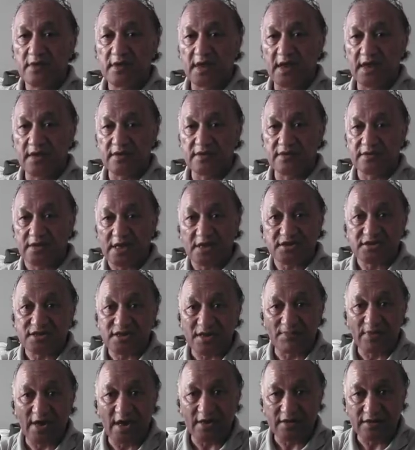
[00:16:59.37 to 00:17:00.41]
And that's the
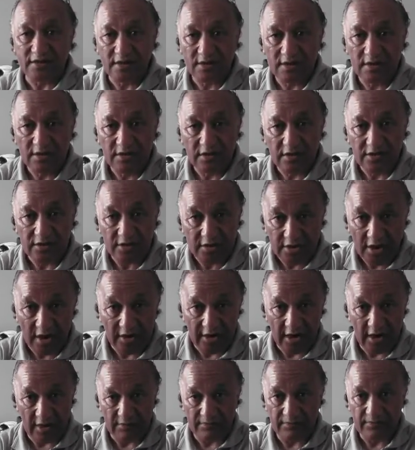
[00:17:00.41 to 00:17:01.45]
part you don't
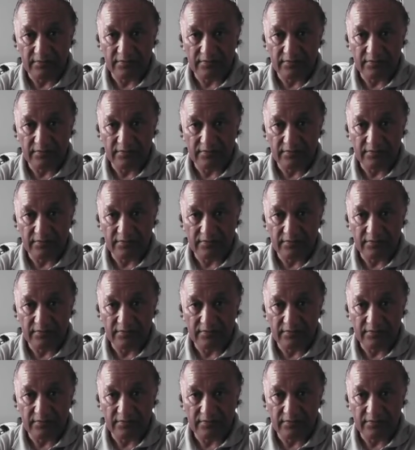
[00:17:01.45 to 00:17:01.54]
know.